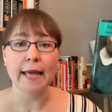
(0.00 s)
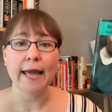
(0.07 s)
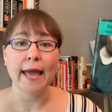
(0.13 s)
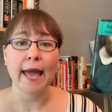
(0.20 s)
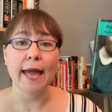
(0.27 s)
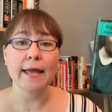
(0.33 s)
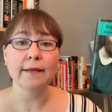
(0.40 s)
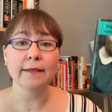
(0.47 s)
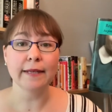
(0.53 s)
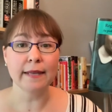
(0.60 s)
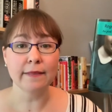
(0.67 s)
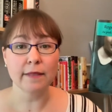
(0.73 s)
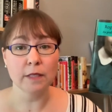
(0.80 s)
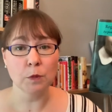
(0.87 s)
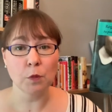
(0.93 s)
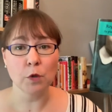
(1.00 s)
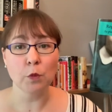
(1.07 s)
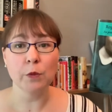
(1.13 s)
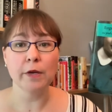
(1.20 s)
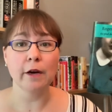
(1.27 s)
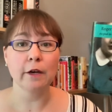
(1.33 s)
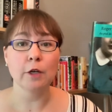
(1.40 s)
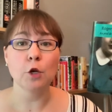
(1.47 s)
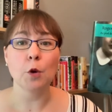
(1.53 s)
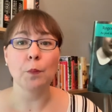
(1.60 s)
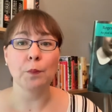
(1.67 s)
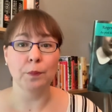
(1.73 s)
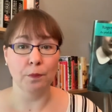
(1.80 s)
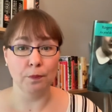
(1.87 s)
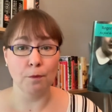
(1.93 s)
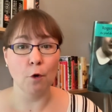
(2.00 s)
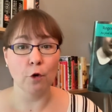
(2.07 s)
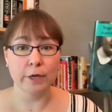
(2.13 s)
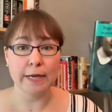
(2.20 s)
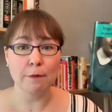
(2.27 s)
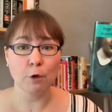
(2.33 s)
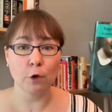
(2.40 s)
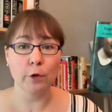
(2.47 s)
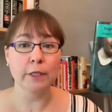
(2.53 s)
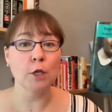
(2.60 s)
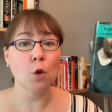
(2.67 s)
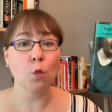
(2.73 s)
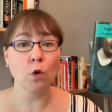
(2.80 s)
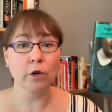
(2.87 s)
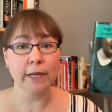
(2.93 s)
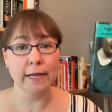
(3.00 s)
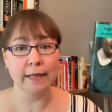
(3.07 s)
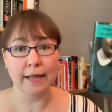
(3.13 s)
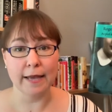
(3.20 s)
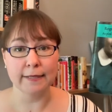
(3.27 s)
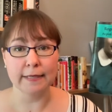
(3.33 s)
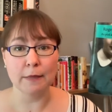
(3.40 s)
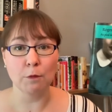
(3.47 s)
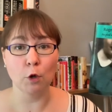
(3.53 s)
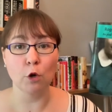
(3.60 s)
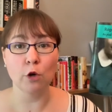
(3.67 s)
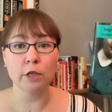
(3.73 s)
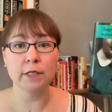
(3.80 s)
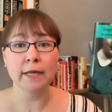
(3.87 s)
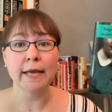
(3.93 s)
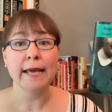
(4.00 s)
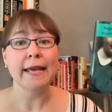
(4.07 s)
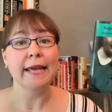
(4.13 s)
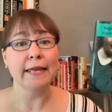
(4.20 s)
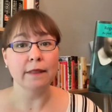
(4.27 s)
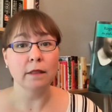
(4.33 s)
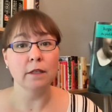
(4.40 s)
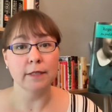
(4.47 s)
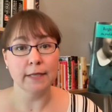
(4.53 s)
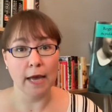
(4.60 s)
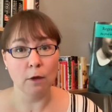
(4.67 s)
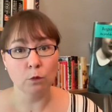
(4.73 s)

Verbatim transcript: And in this book, we are in a poor neighborhood, in a working class neighborhood, in the town